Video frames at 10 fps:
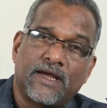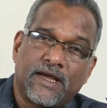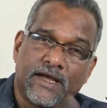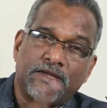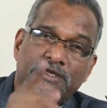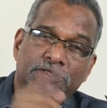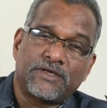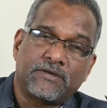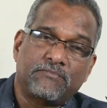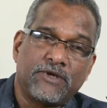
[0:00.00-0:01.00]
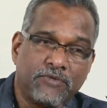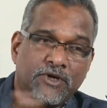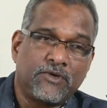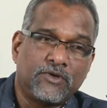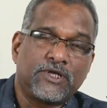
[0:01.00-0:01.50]
And people
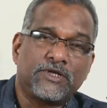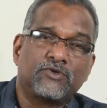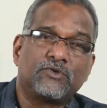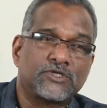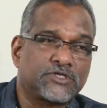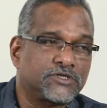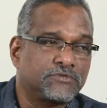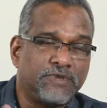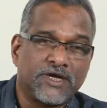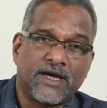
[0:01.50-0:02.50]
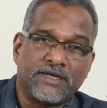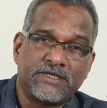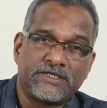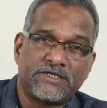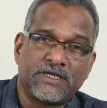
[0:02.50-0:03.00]
know that who was behind
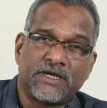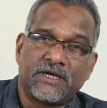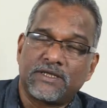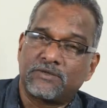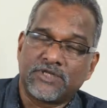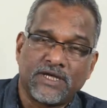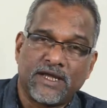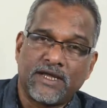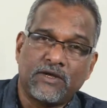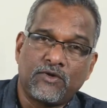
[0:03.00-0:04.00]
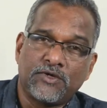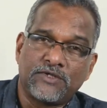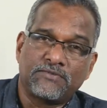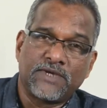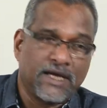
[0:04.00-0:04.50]
it. There was a landlord
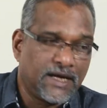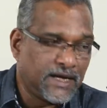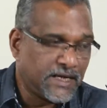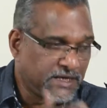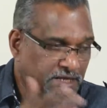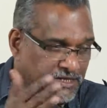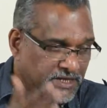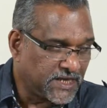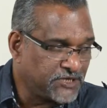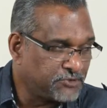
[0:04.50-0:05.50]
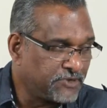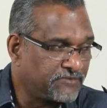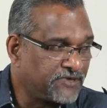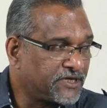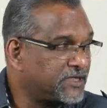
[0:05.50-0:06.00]
and his henchmen
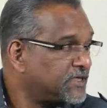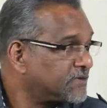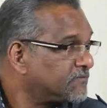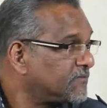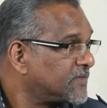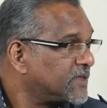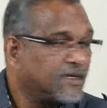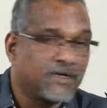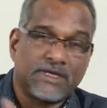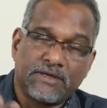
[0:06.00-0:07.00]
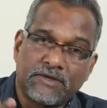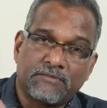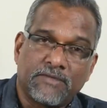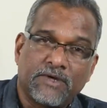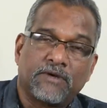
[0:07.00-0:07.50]
were there. There
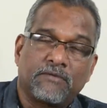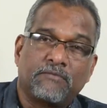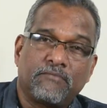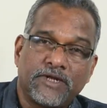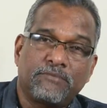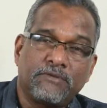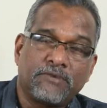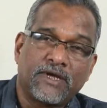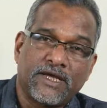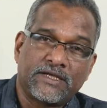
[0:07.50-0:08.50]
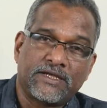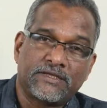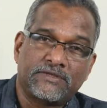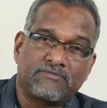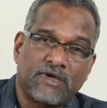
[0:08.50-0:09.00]
were many people like that,
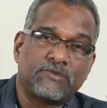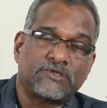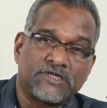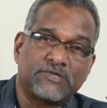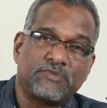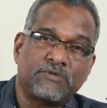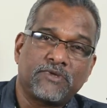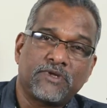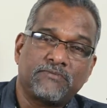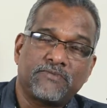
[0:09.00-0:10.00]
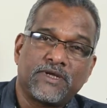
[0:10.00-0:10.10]
five or six people.